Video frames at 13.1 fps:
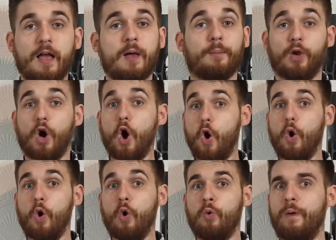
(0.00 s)
But
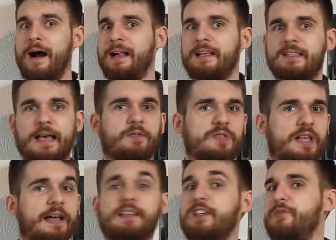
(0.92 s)
while he's
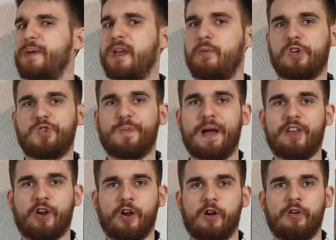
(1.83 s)
outside, he's being watched by
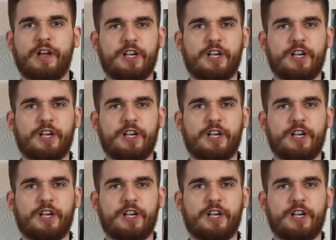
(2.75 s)
the girl.